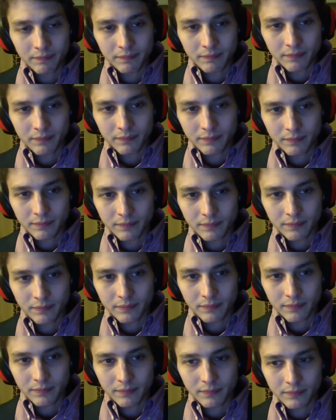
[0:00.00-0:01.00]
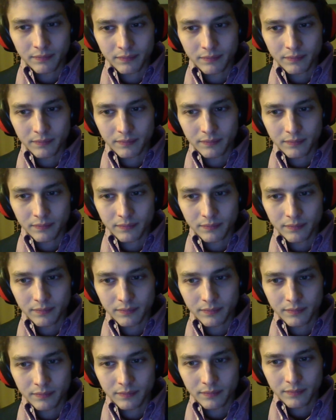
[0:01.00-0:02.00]

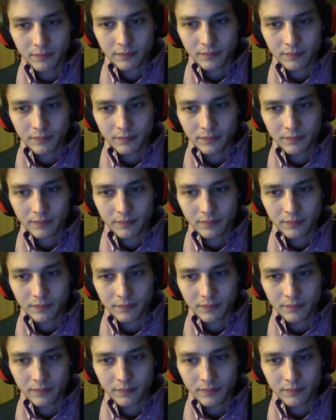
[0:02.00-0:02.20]
[no speech]